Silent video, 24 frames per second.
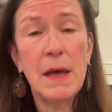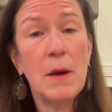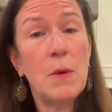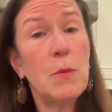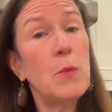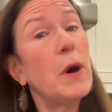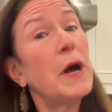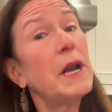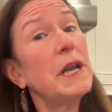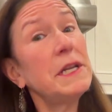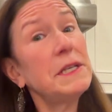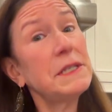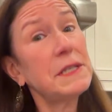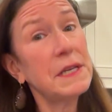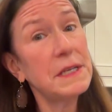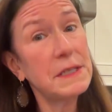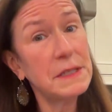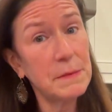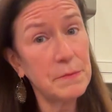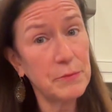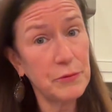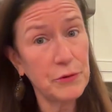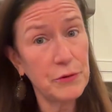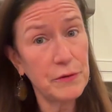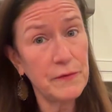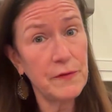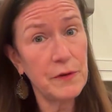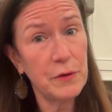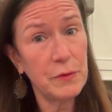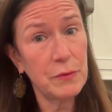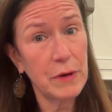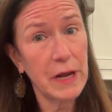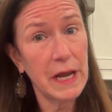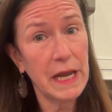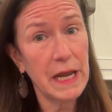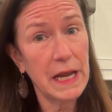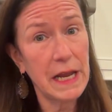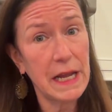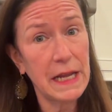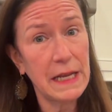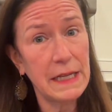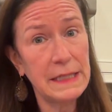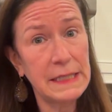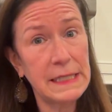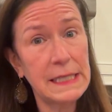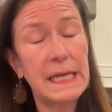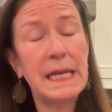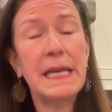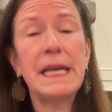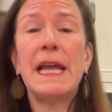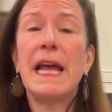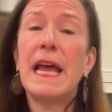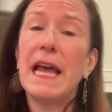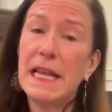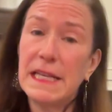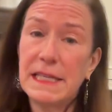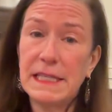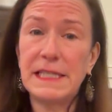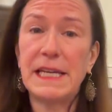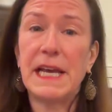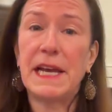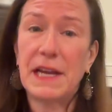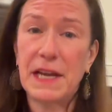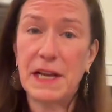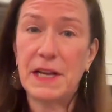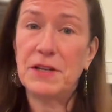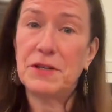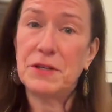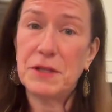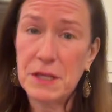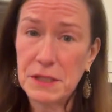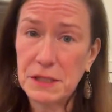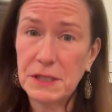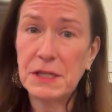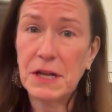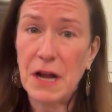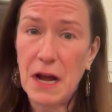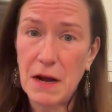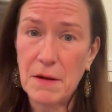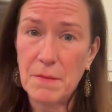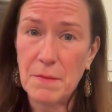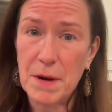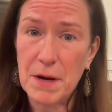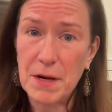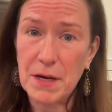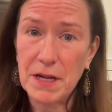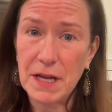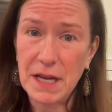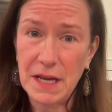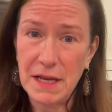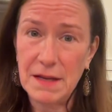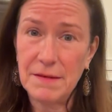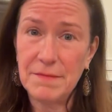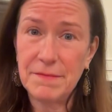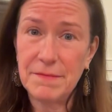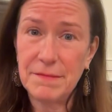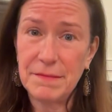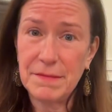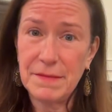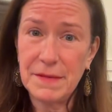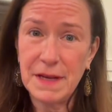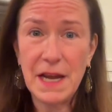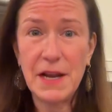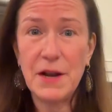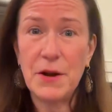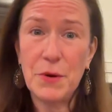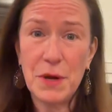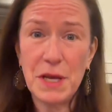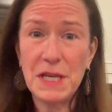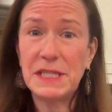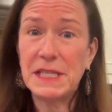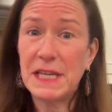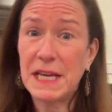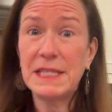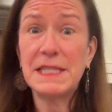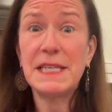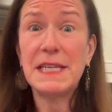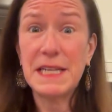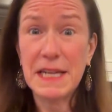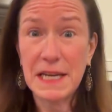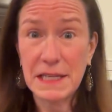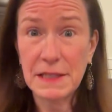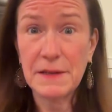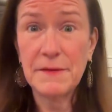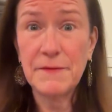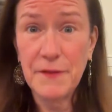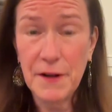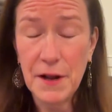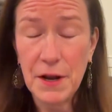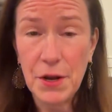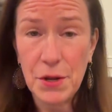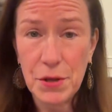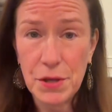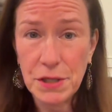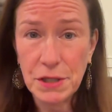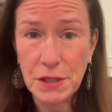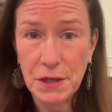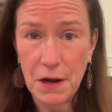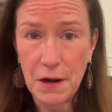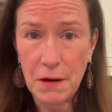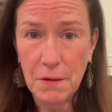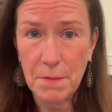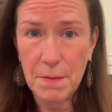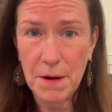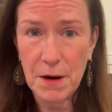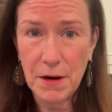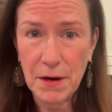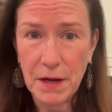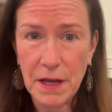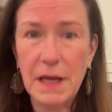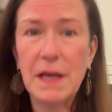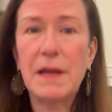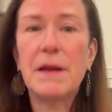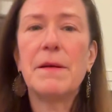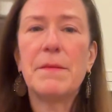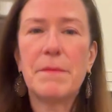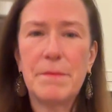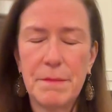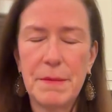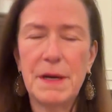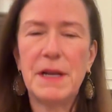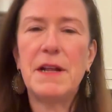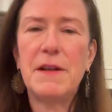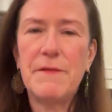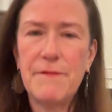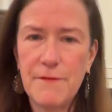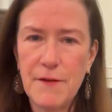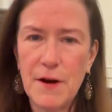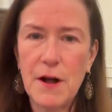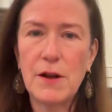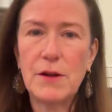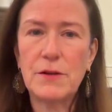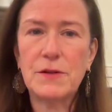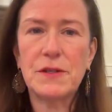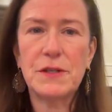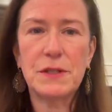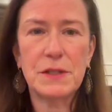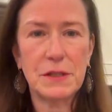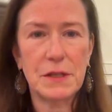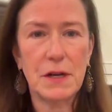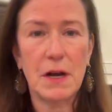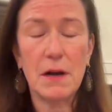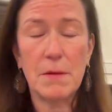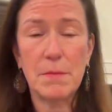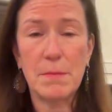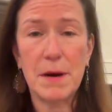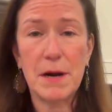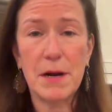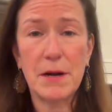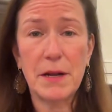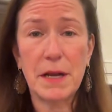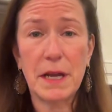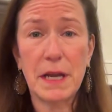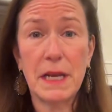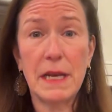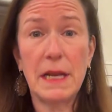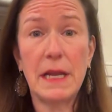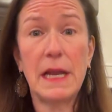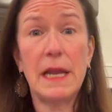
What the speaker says: One is his approval ratings, and second is the stock market. I know he says he doesn't follow the stock market, but he follows the stock market.